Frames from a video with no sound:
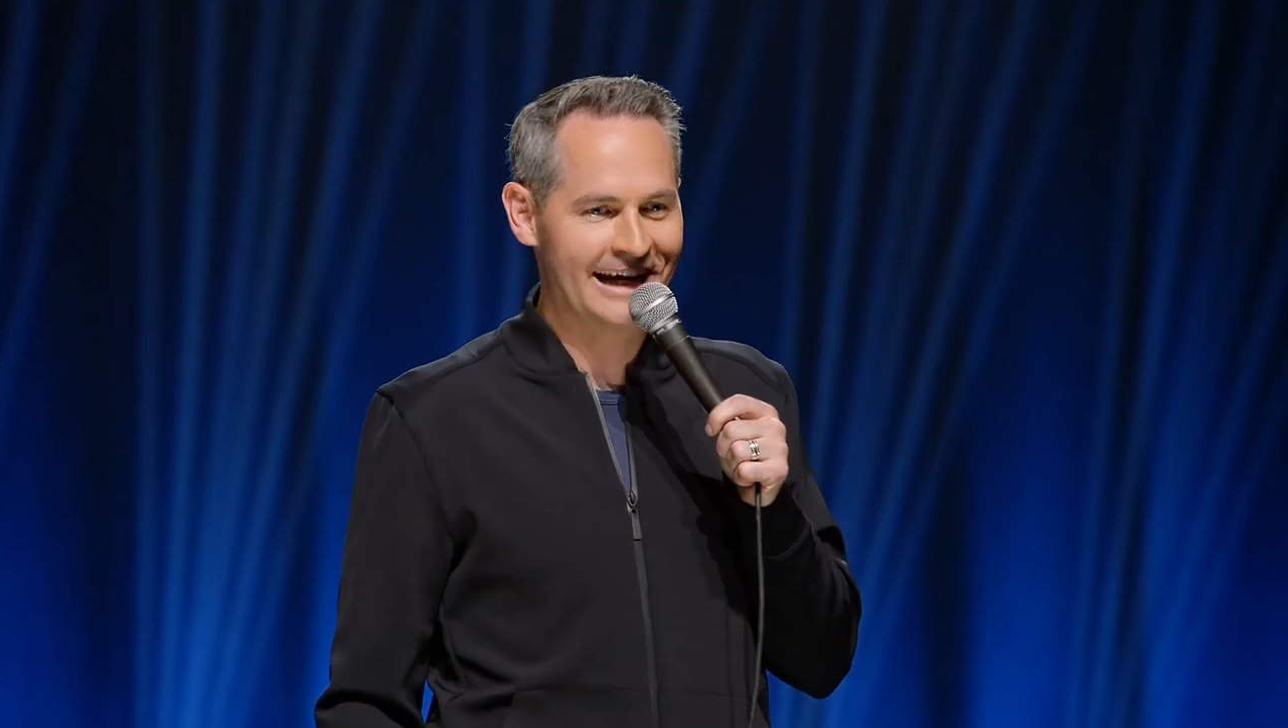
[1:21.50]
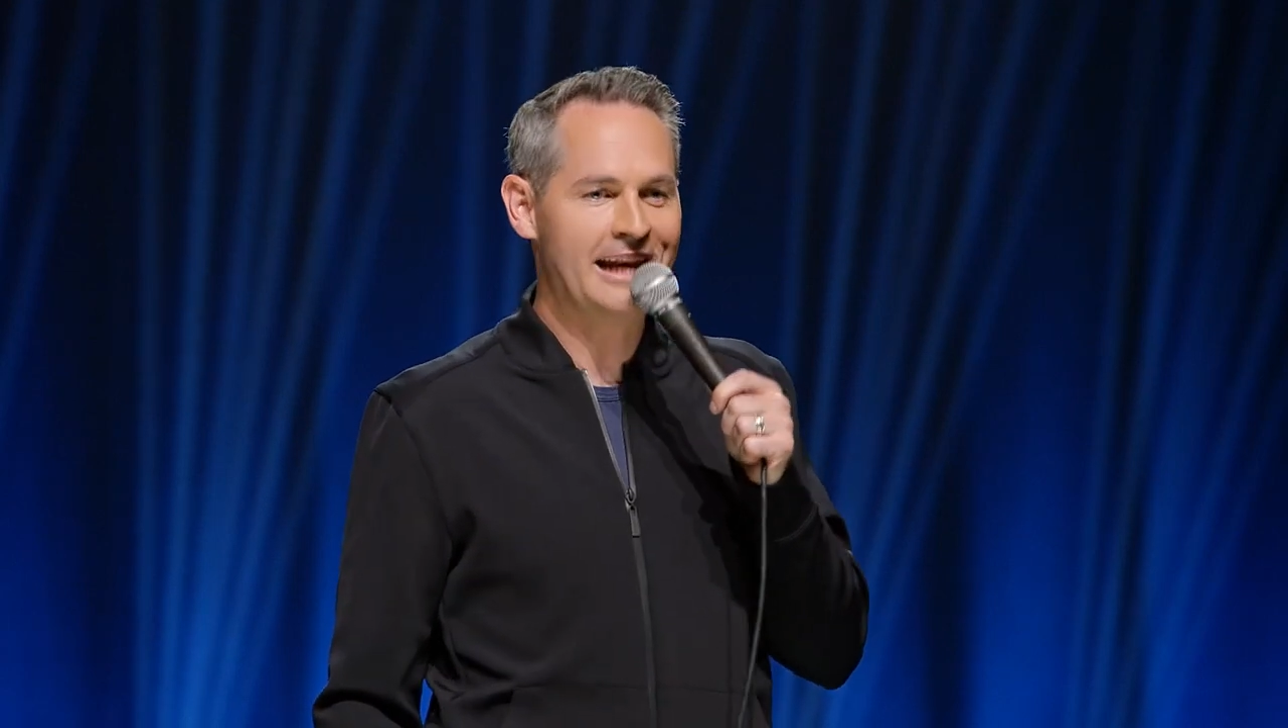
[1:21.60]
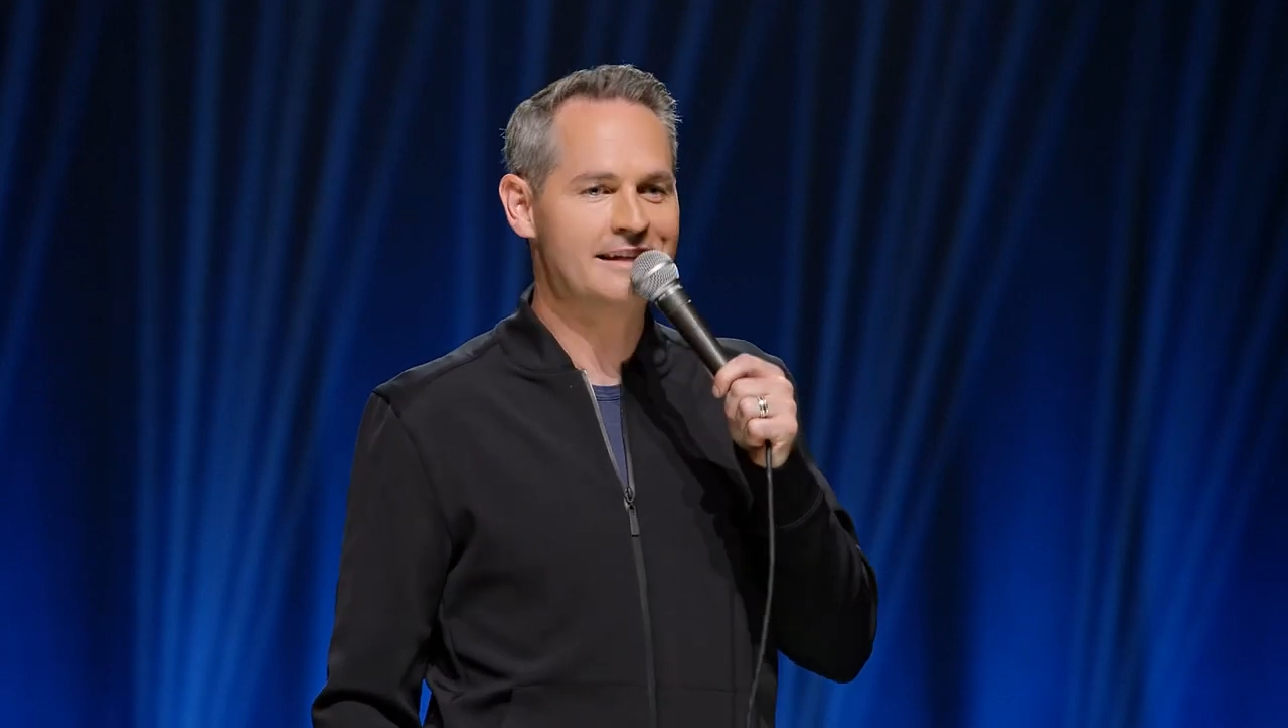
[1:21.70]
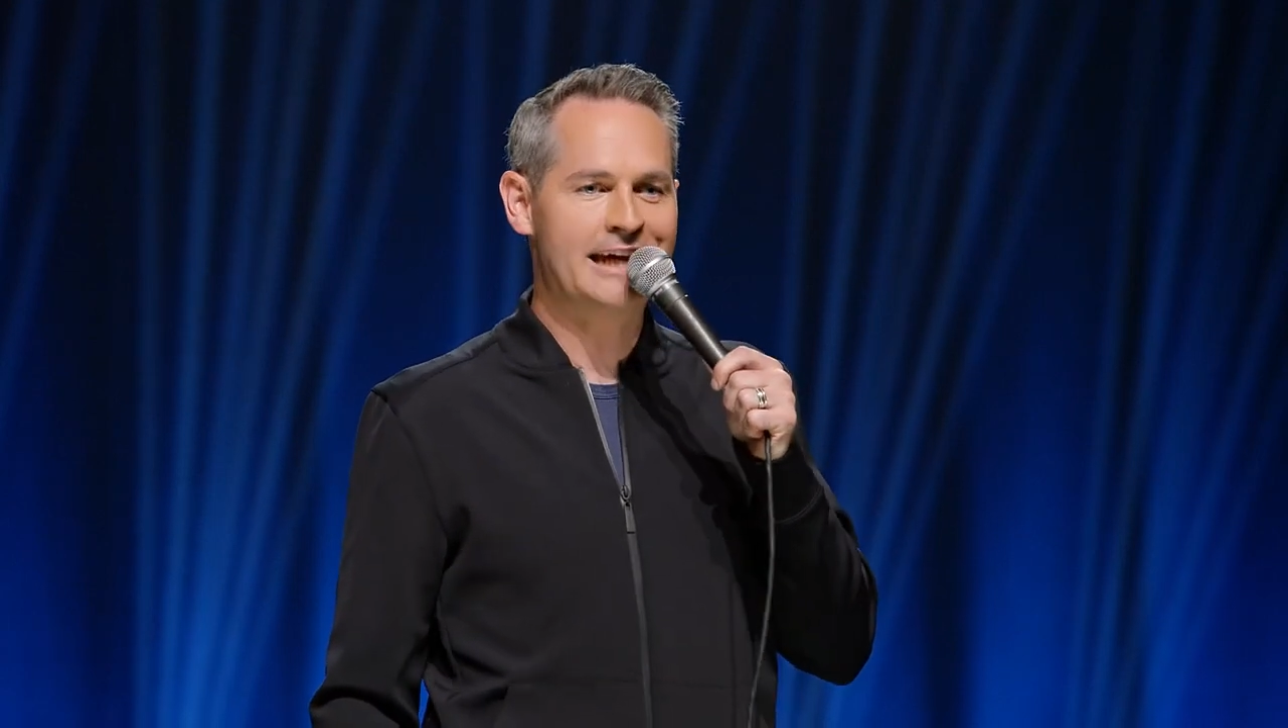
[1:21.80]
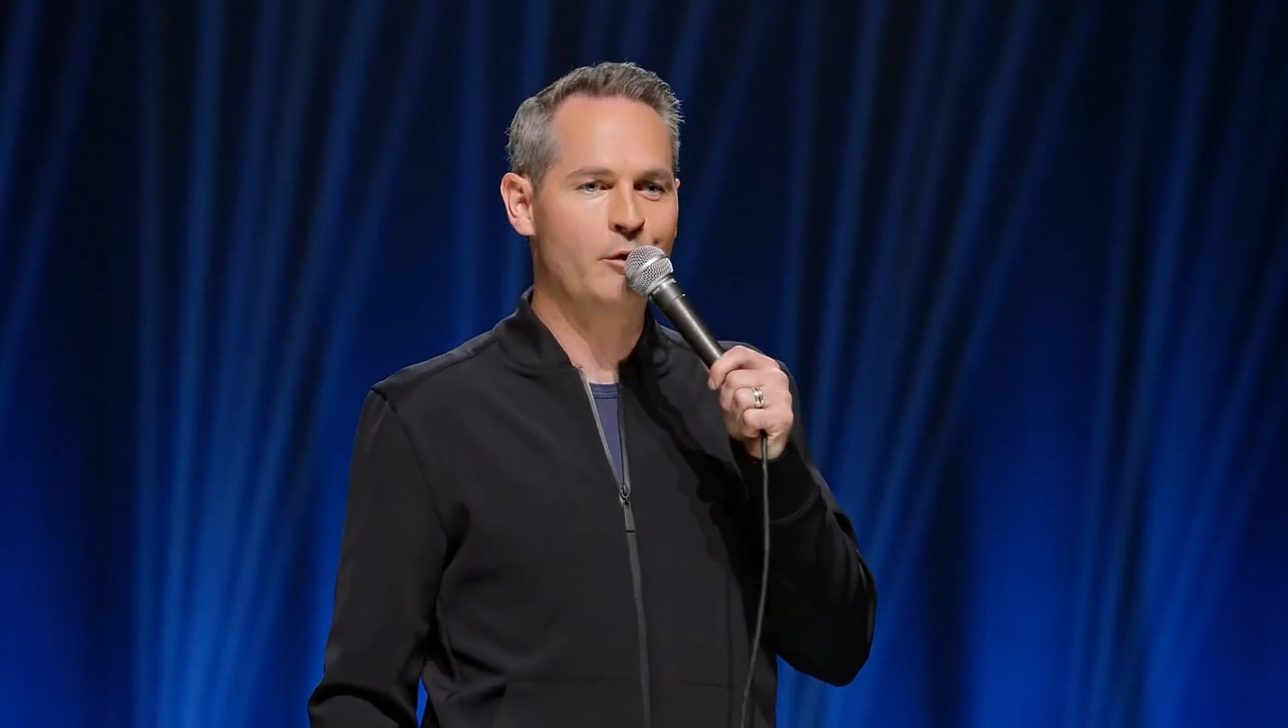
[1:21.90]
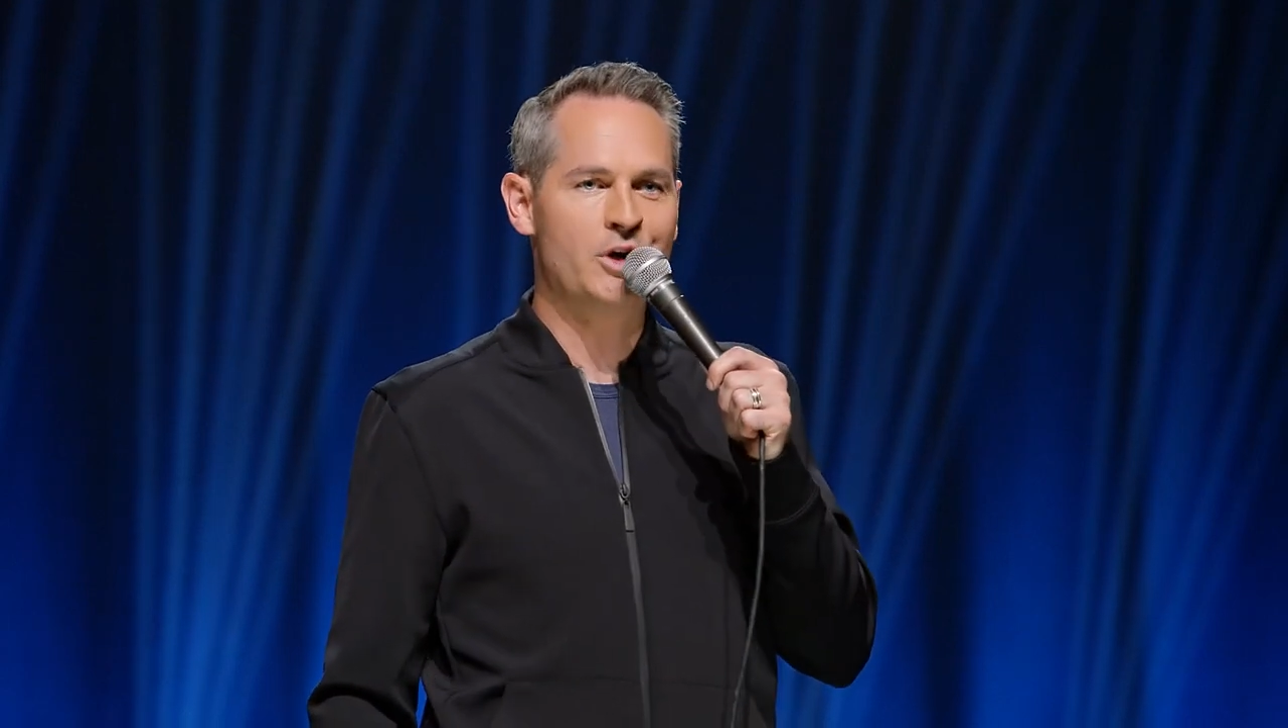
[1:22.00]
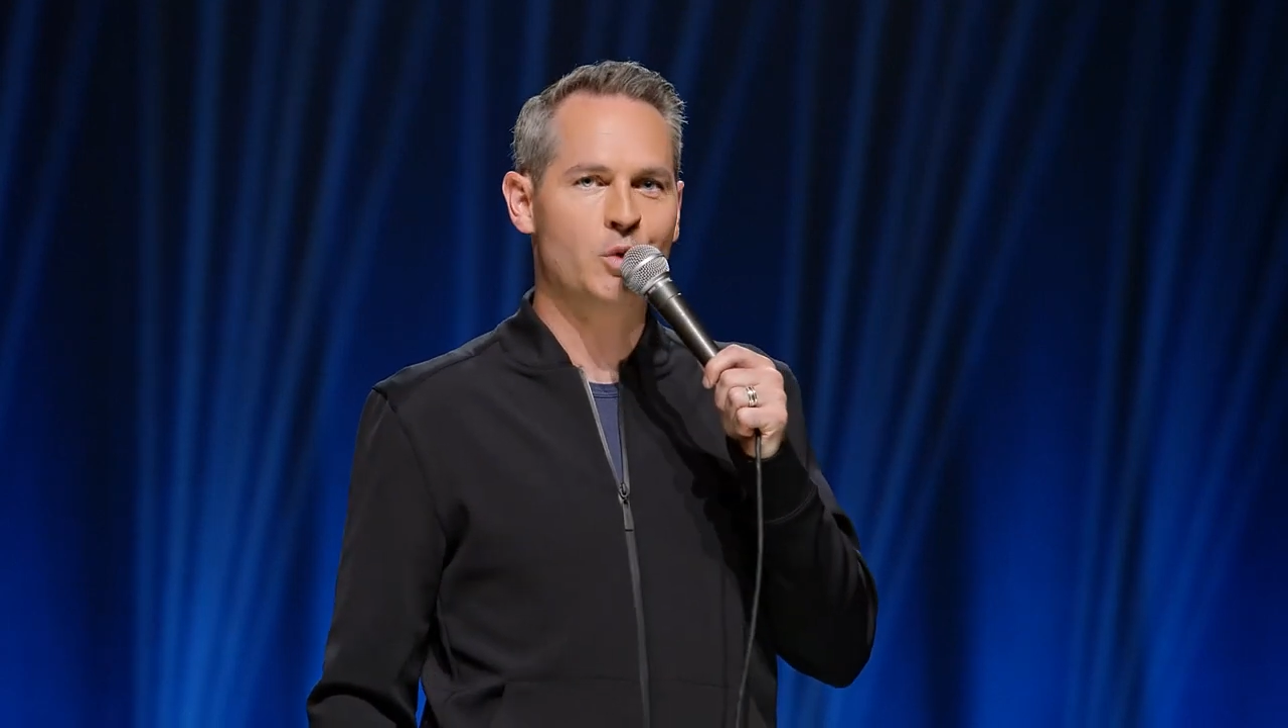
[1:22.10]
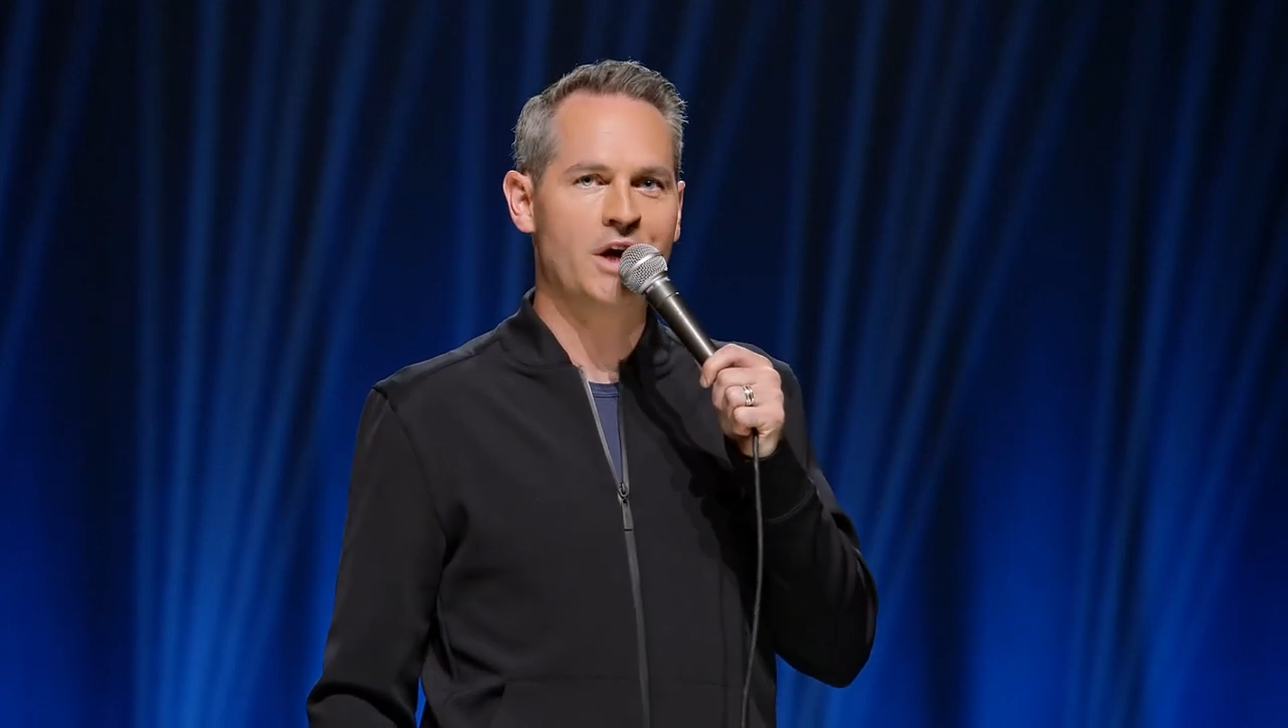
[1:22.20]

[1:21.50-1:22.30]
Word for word: I didn't say which